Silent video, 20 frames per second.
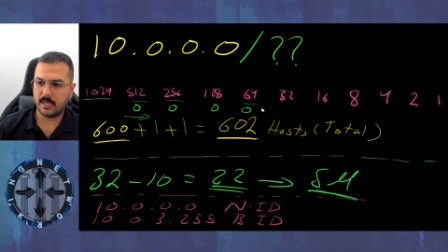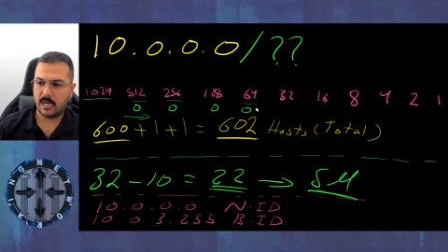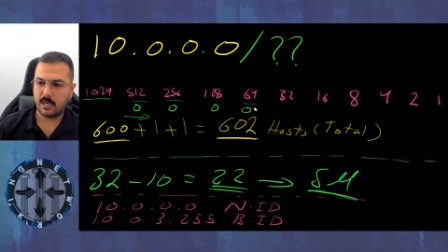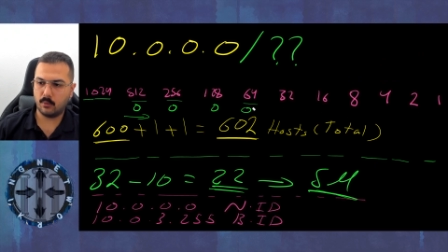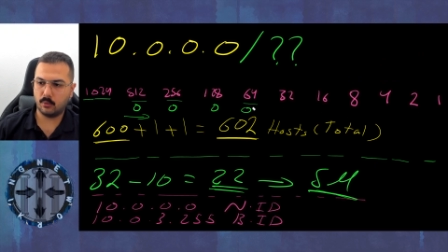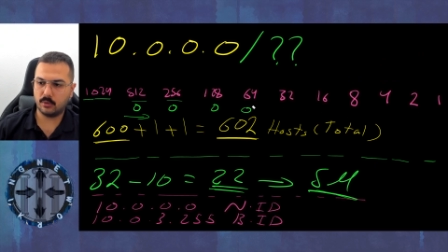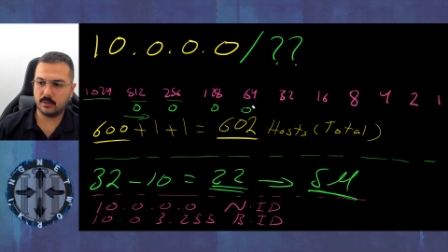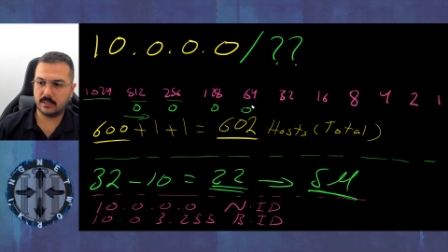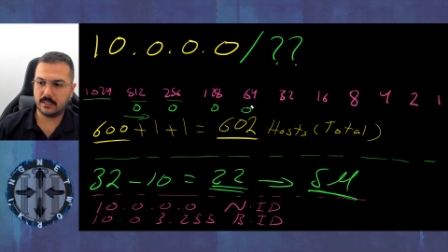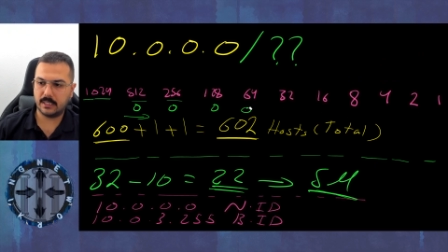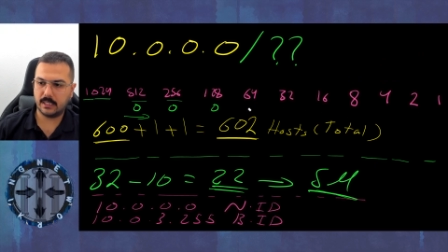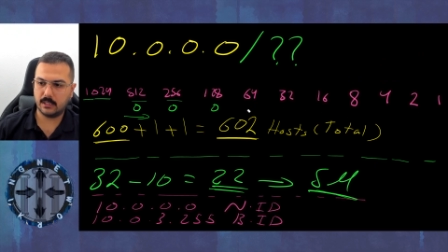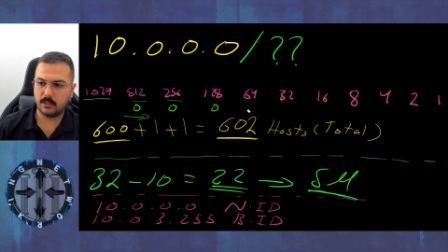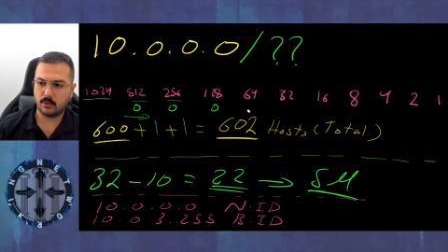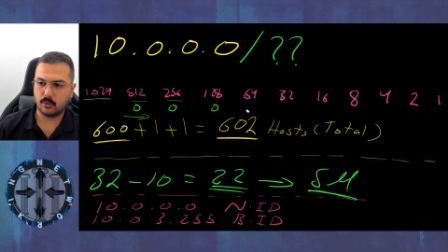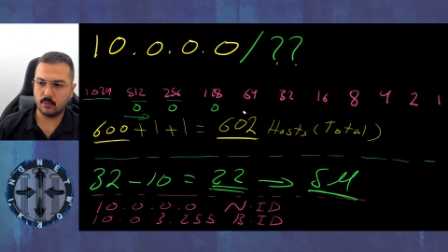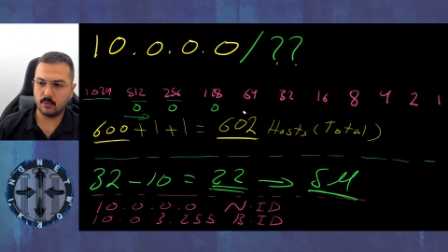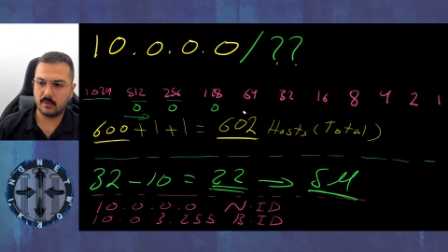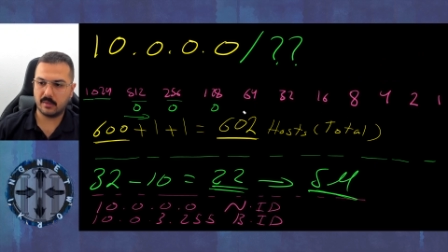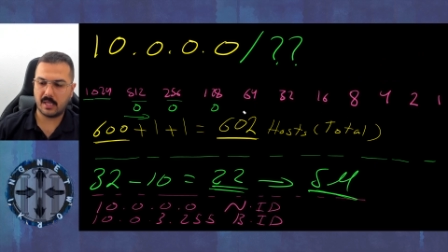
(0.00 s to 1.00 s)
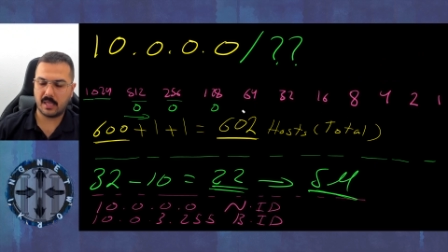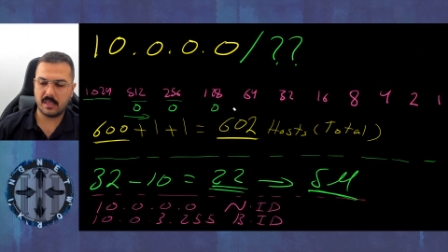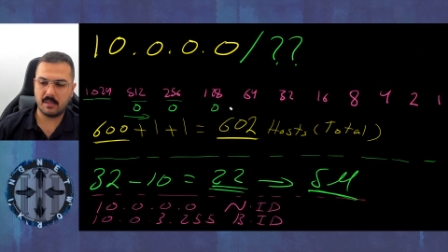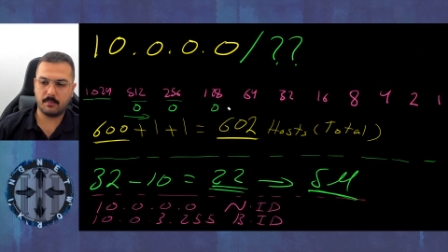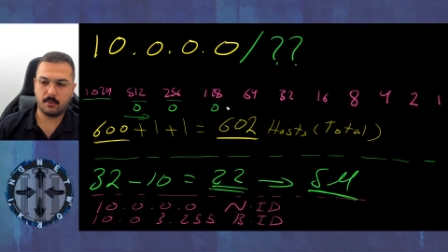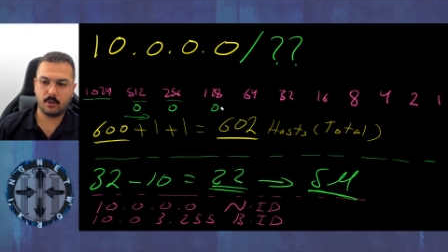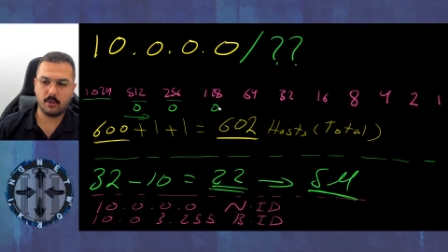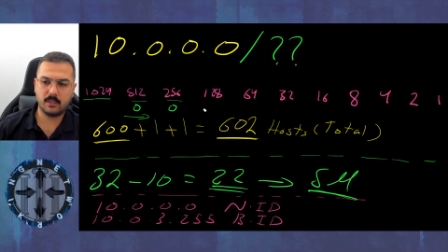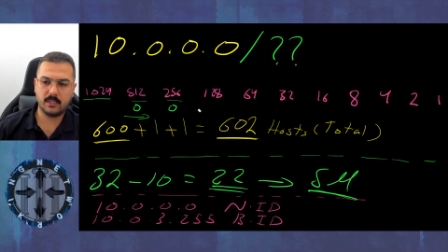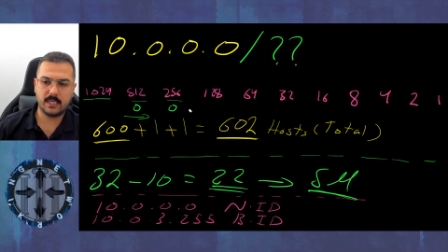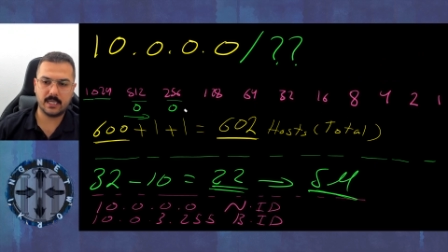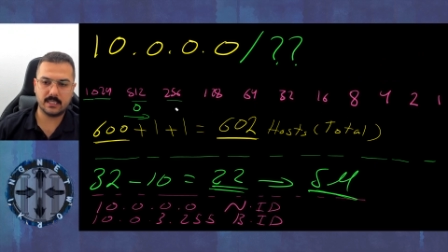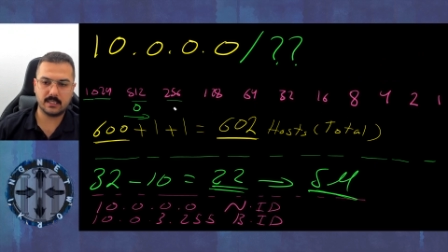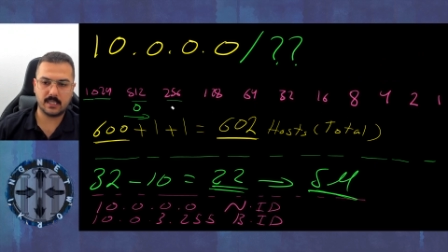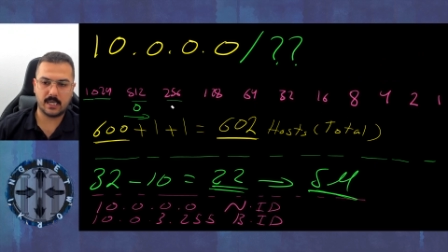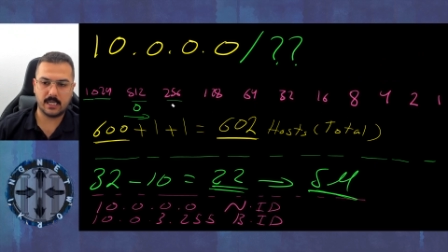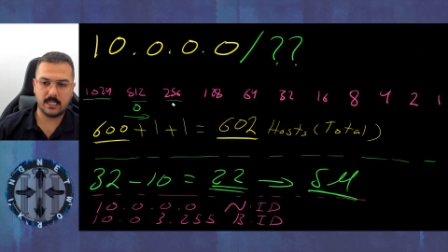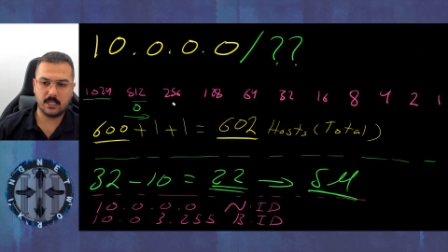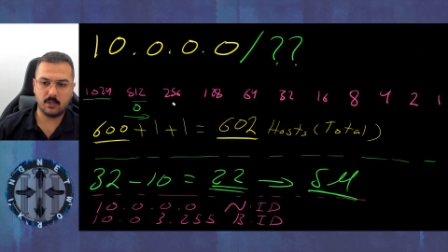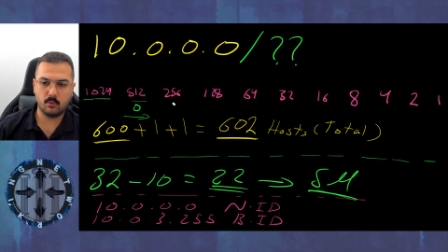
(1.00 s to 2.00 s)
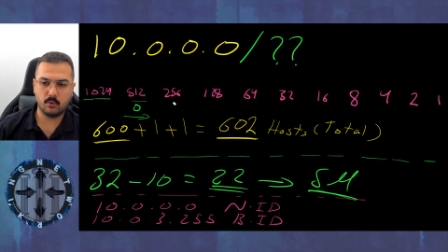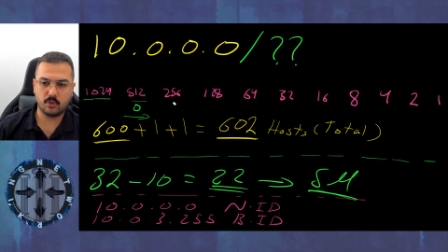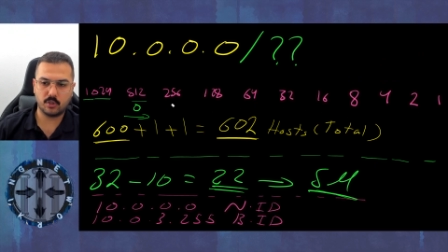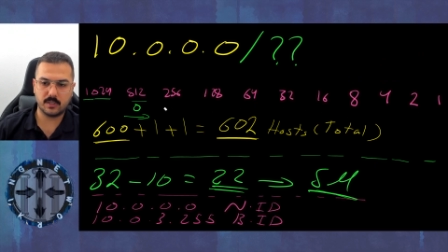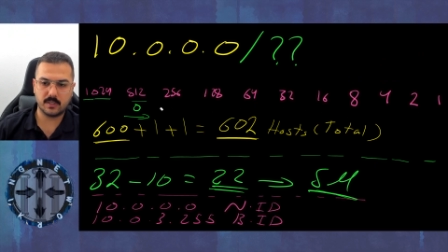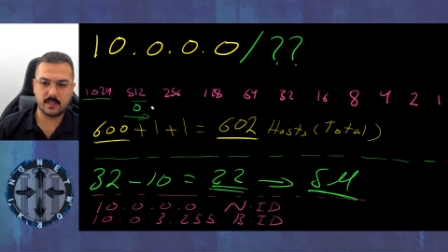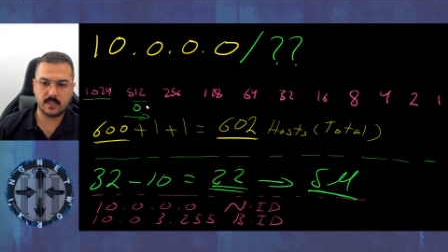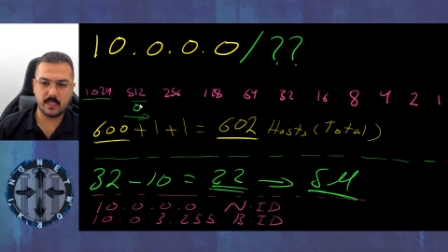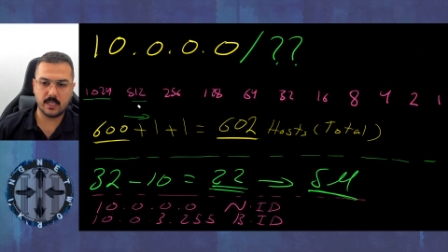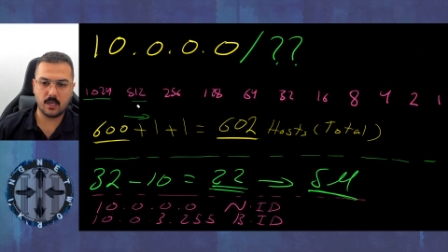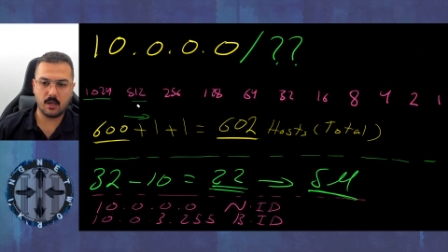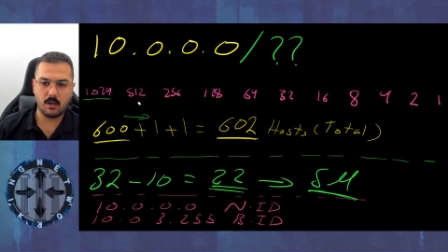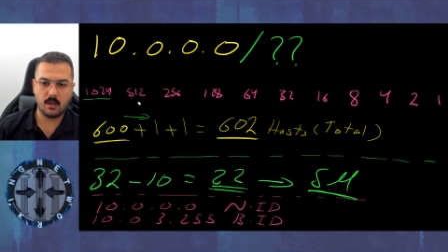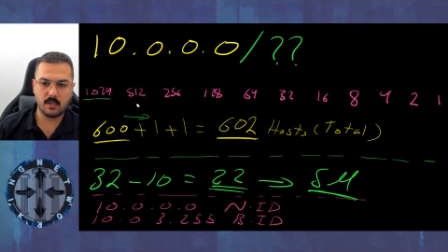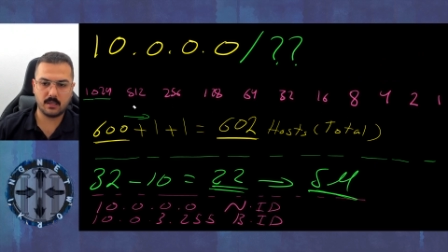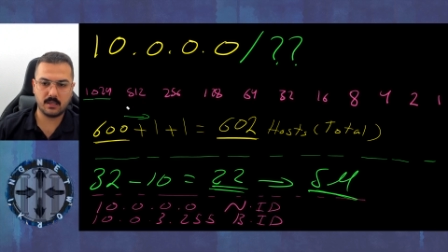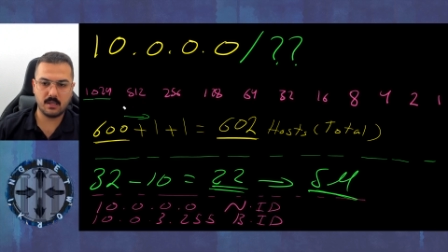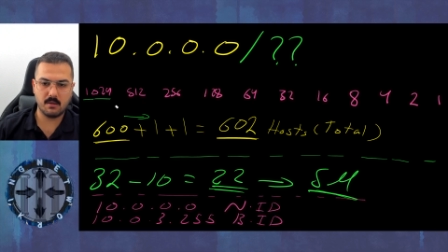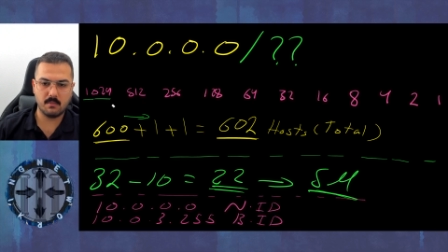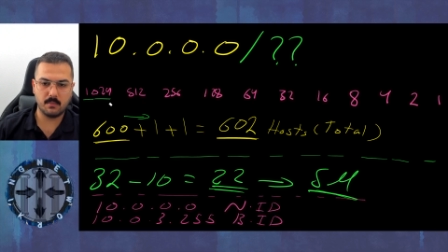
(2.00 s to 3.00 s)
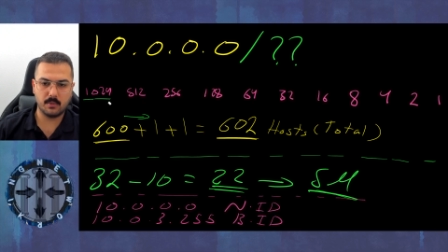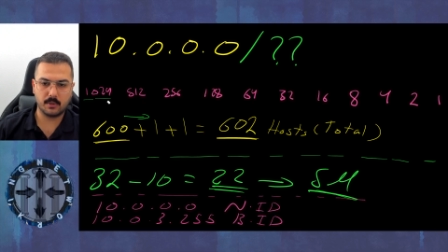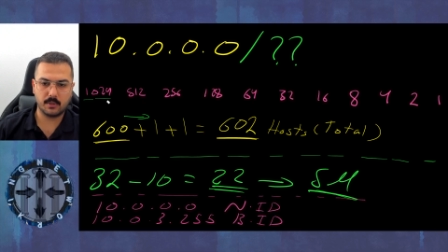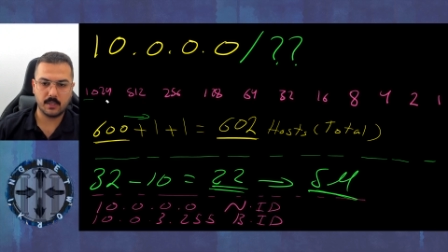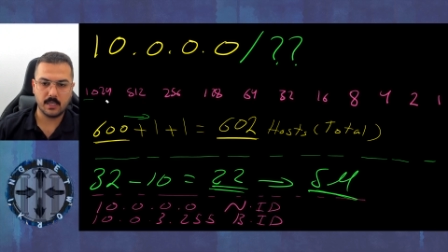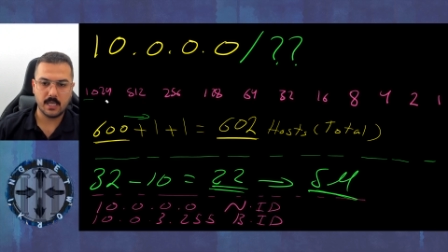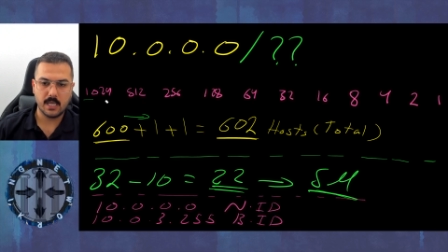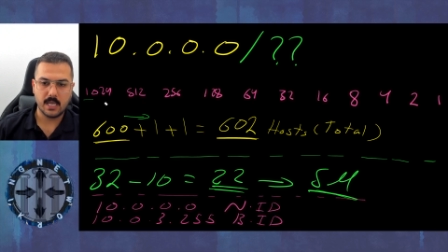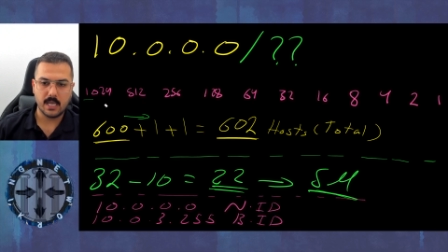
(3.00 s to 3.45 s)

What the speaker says: I would tell you that the broadcast ID, which is the odd number,